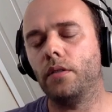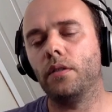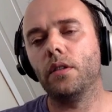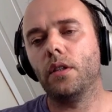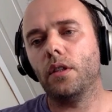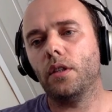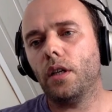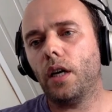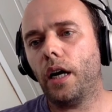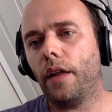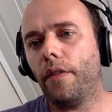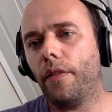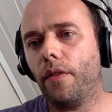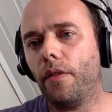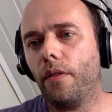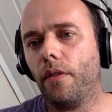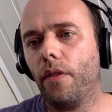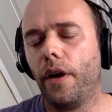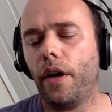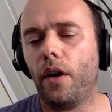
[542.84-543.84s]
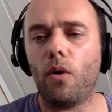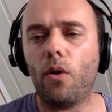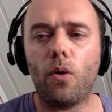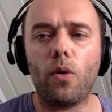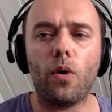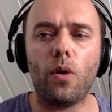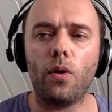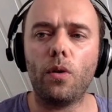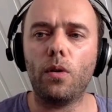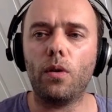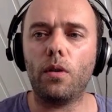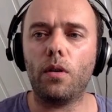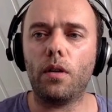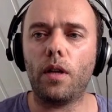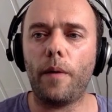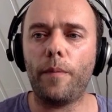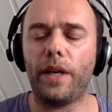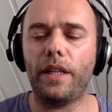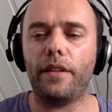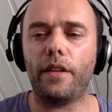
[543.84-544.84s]
and and they are all
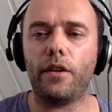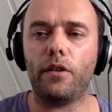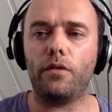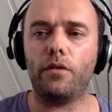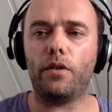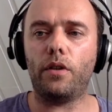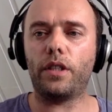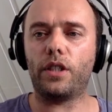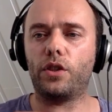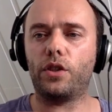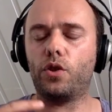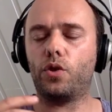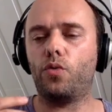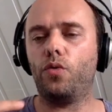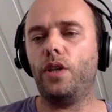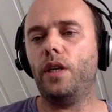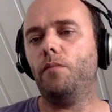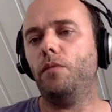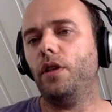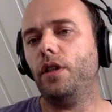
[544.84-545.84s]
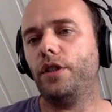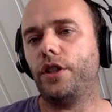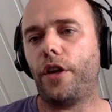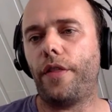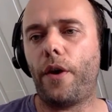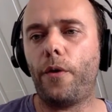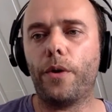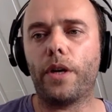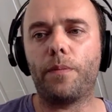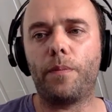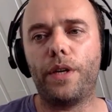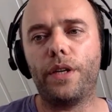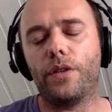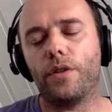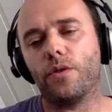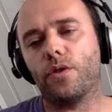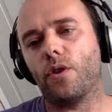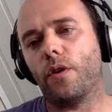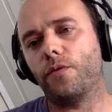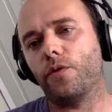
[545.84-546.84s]
I mean they're, they're, extremely generic
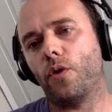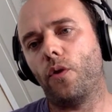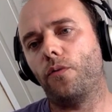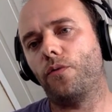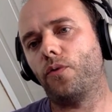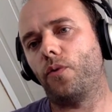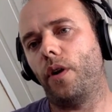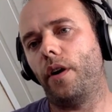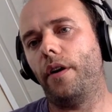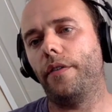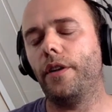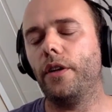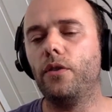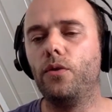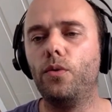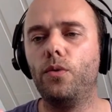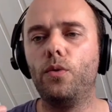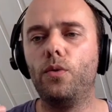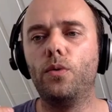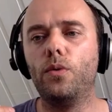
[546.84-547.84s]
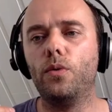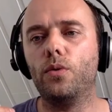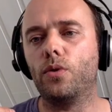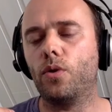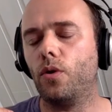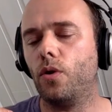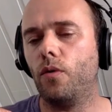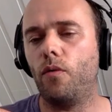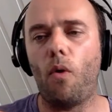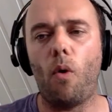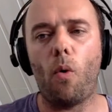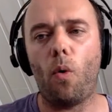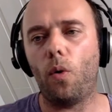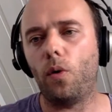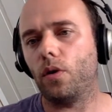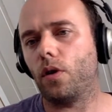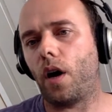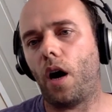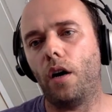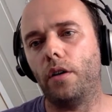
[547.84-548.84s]
pieces of software and they do sort of
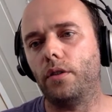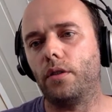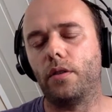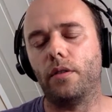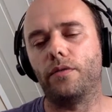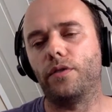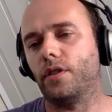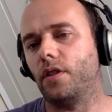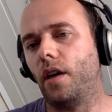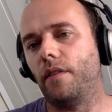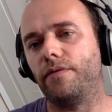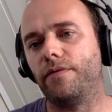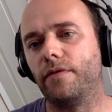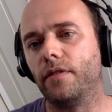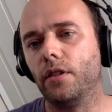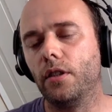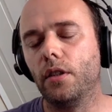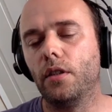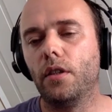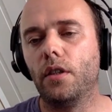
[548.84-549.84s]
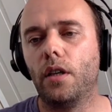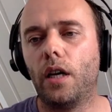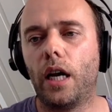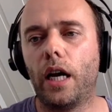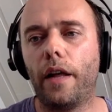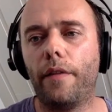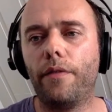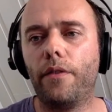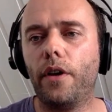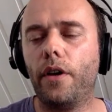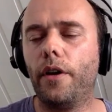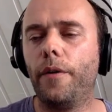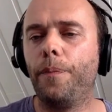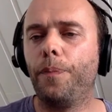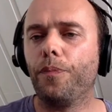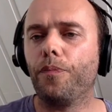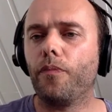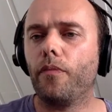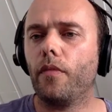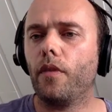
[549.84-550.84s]
all kinds of stuff and uh,
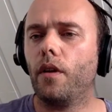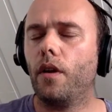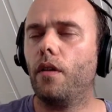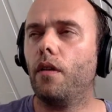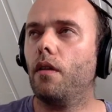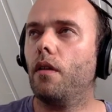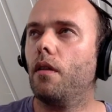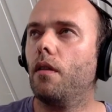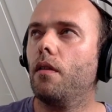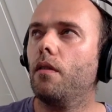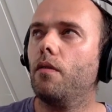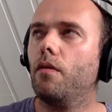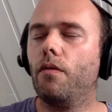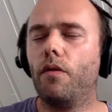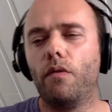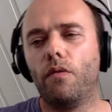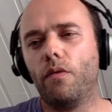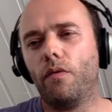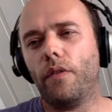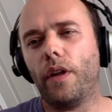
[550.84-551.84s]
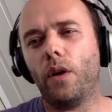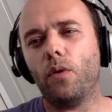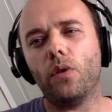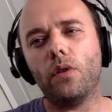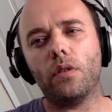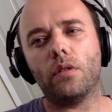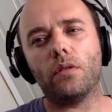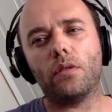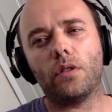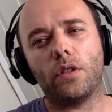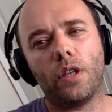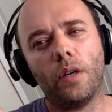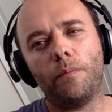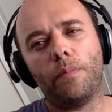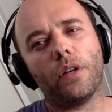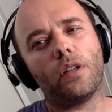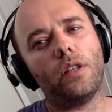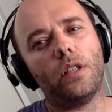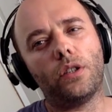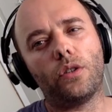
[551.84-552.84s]
they will
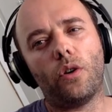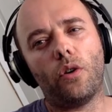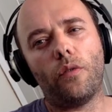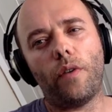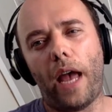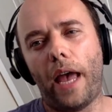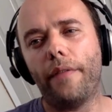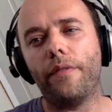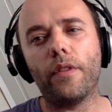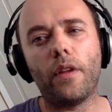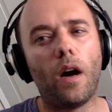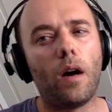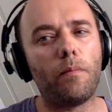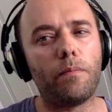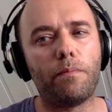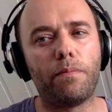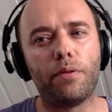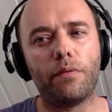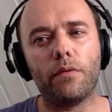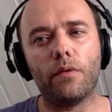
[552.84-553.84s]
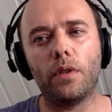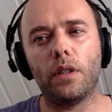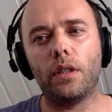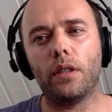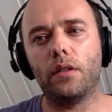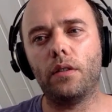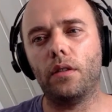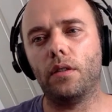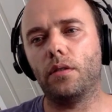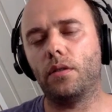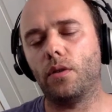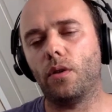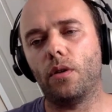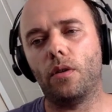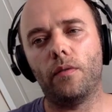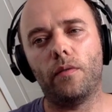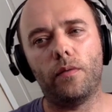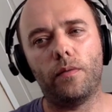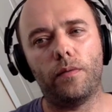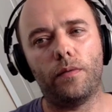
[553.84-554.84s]
typically sort of end up with the sort
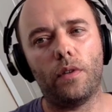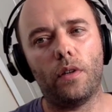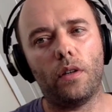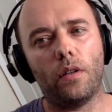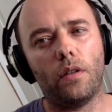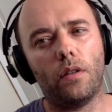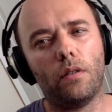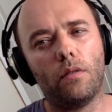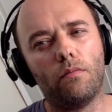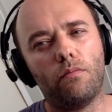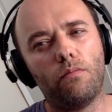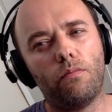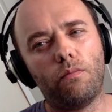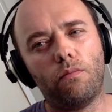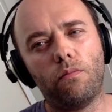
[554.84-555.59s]
of uh,